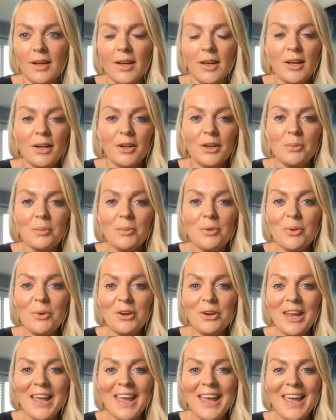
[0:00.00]
Good
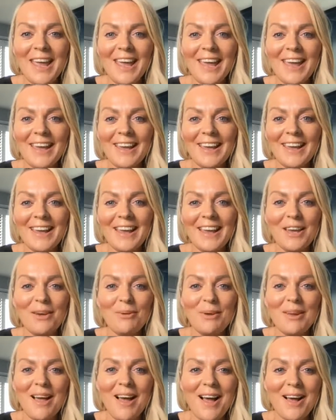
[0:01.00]
morning. Here
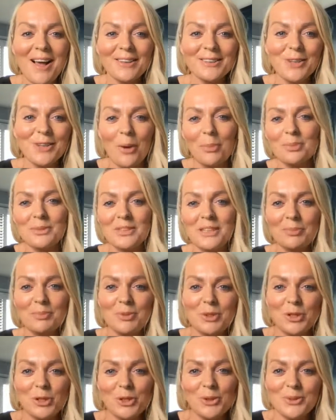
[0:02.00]
we are, Top Tip
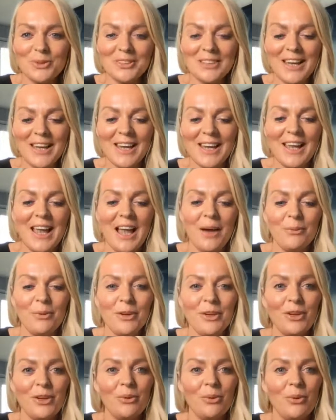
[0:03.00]
Tuesday. How are
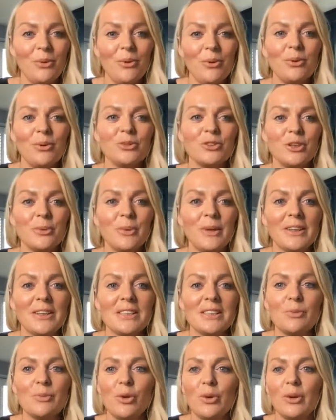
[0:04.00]
you all doing
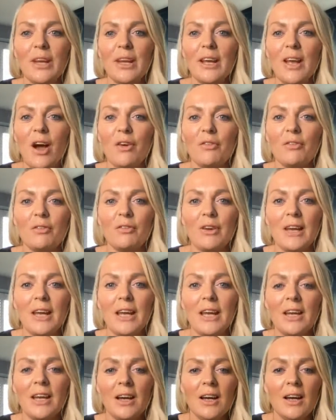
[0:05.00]
this morning?
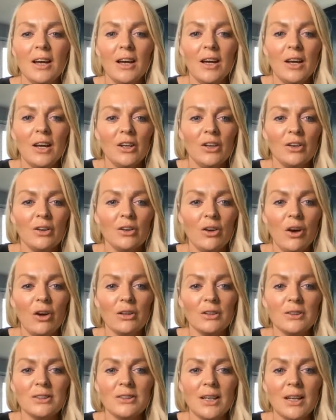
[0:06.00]
Hopefully you're
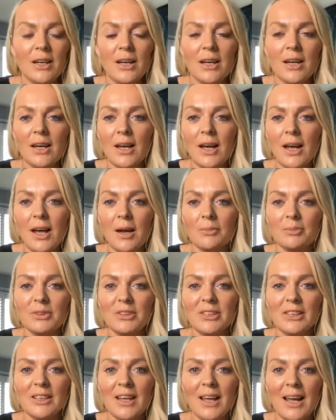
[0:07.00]
not up to
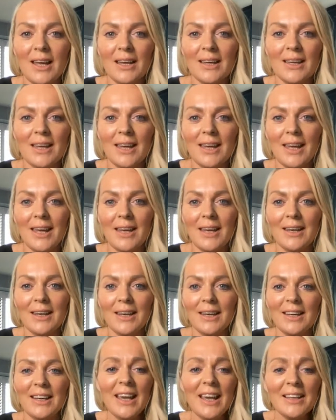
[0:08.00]
your neck in
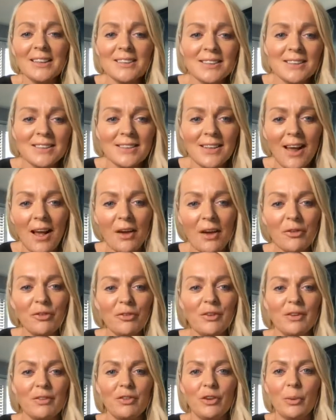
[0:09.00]
kids stuff.
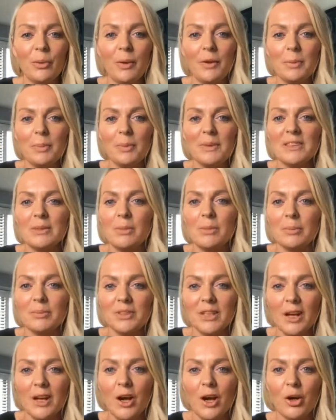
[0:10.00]
If you are the busy mums
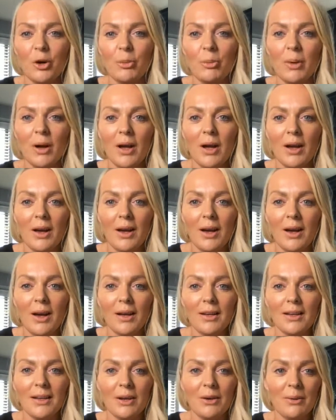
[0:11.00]
at home, I
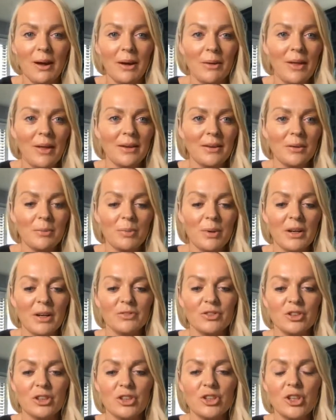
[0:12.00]
know how that can be. I've
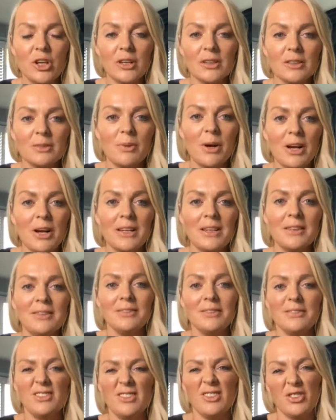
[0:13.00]
just chucked mine,
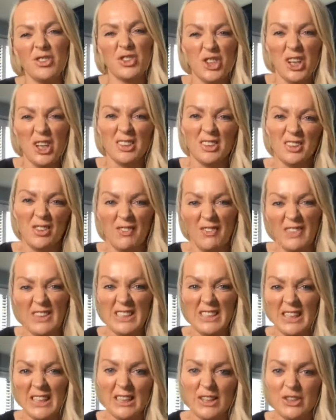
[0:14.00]
not chucked,
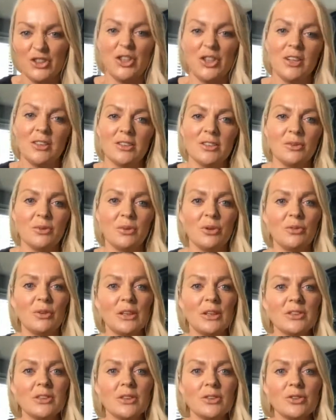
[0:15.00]
physically chucked, don't go
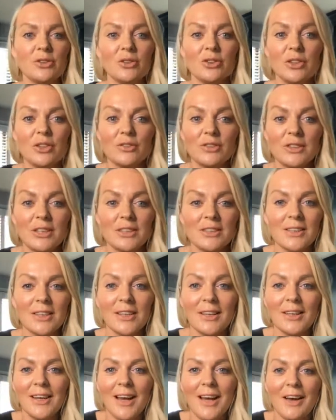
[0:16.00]
in social services.
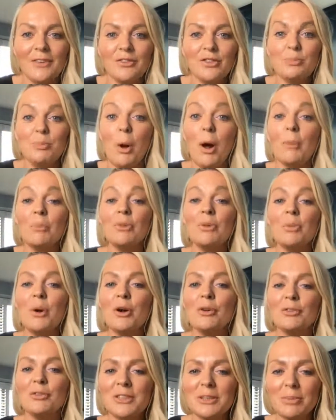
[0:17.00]
I've just popped them
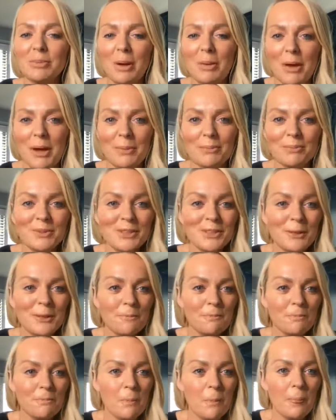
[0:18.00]
over to my mum's.
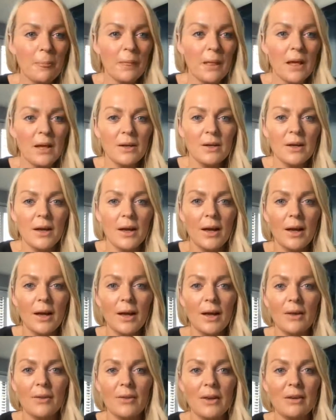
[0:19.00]

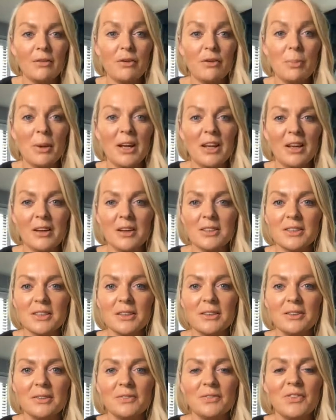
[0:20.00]
They live in my
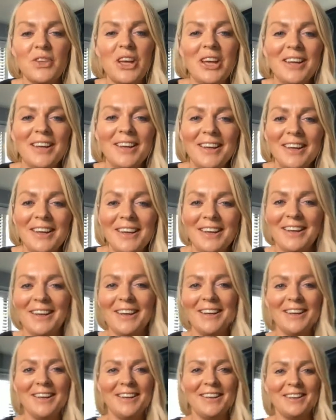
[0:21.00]
garden.
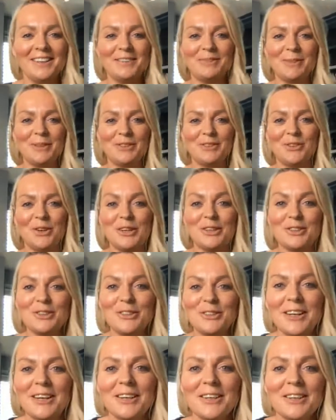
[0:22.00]
It's a bit strange,
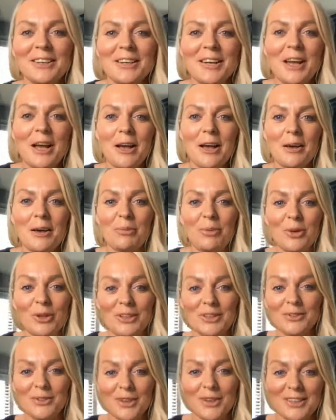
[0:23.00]
isn't it? But
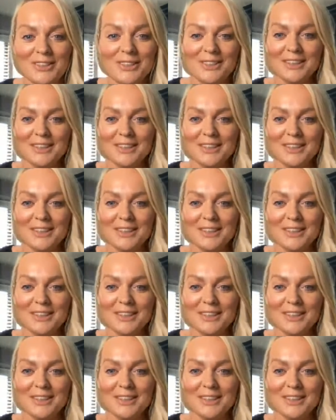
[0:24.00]
works for us.